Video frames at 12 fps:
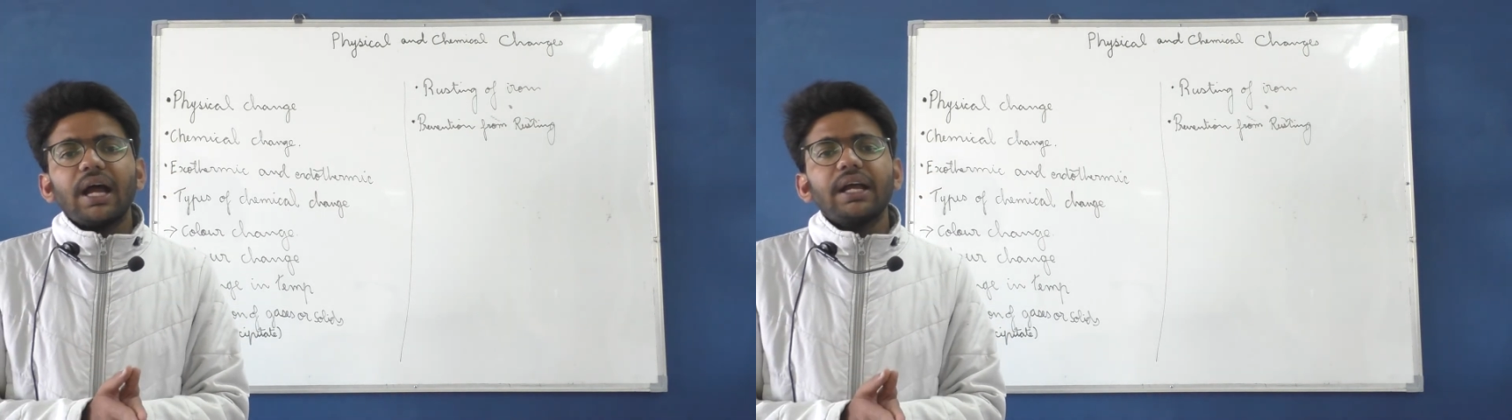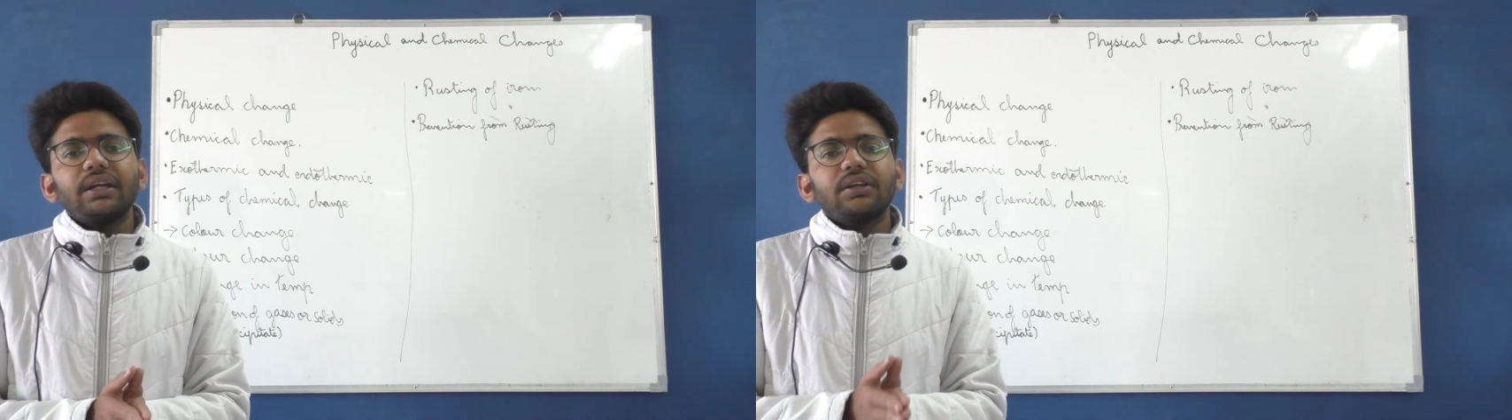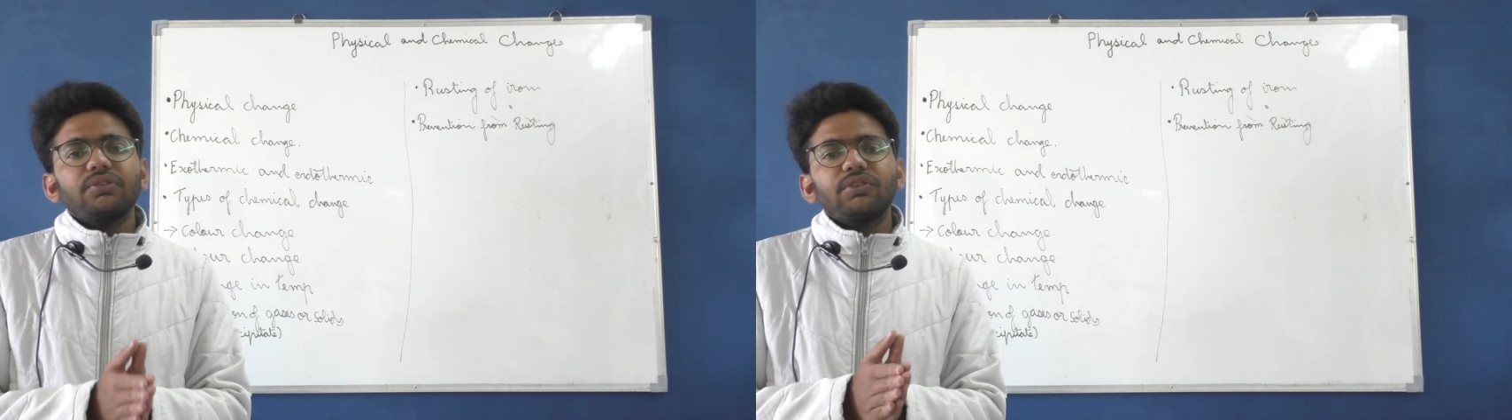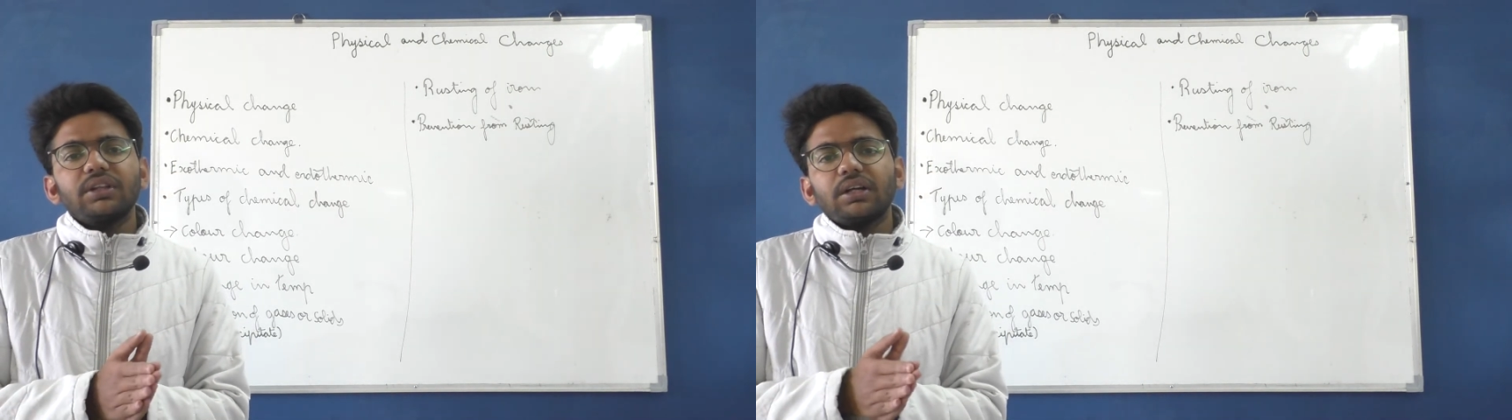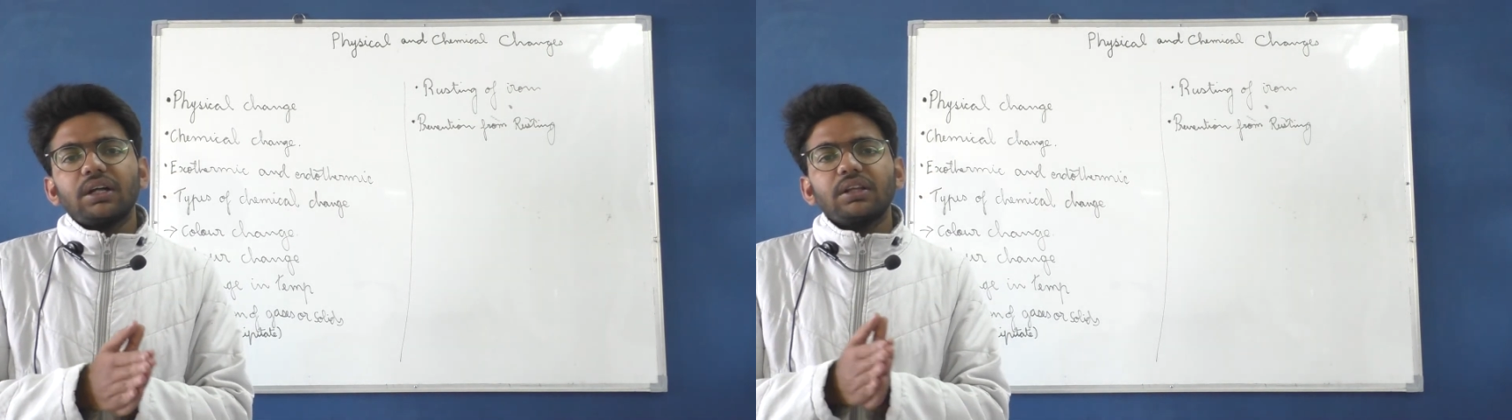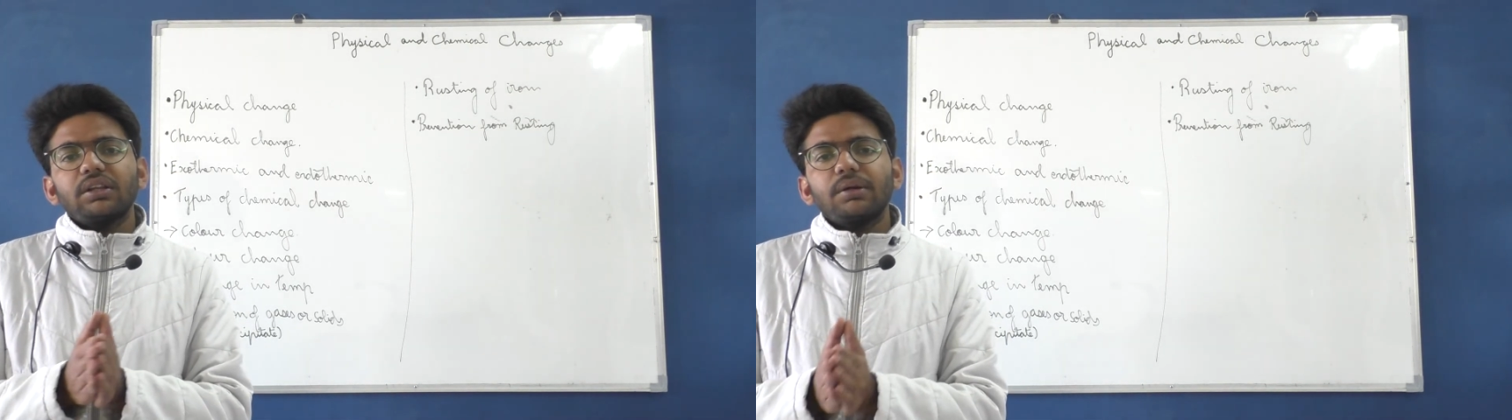iron with
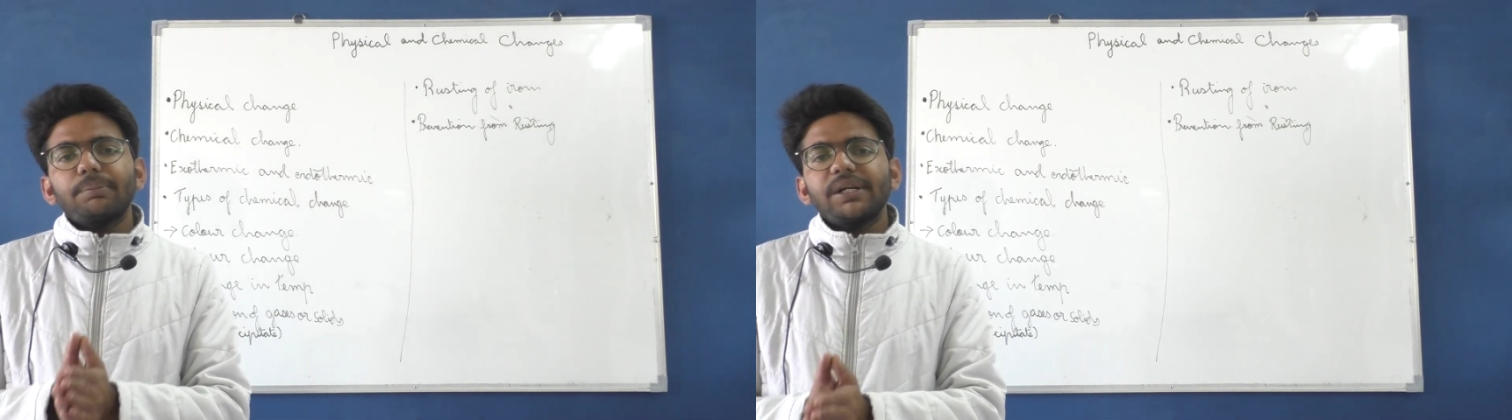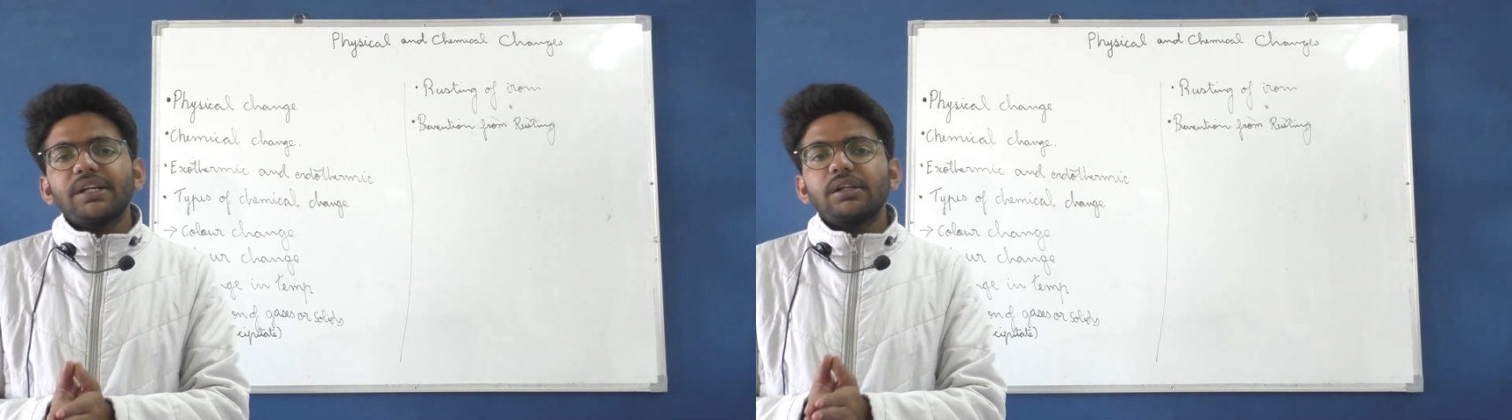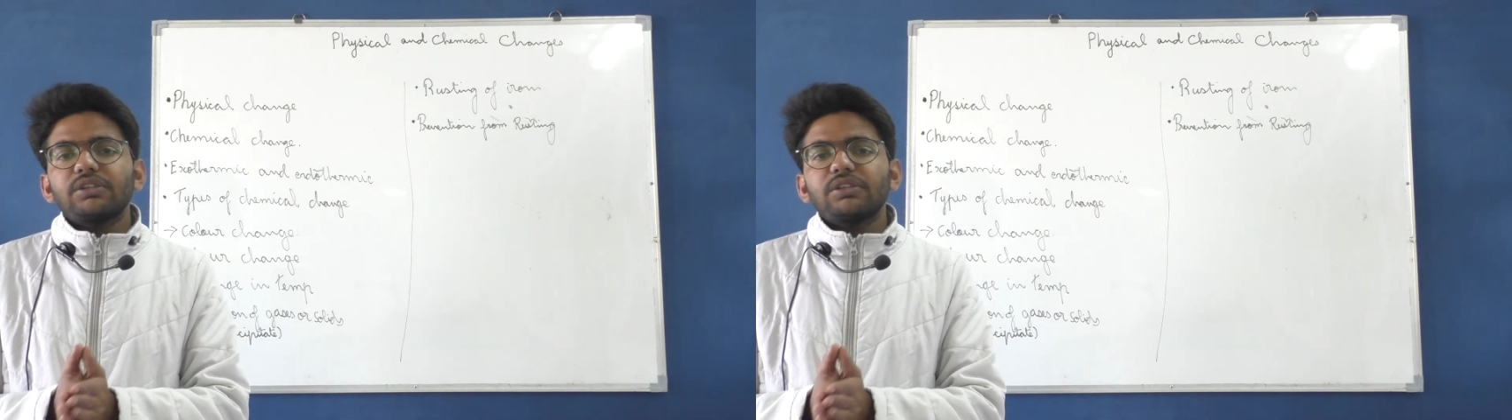another metal.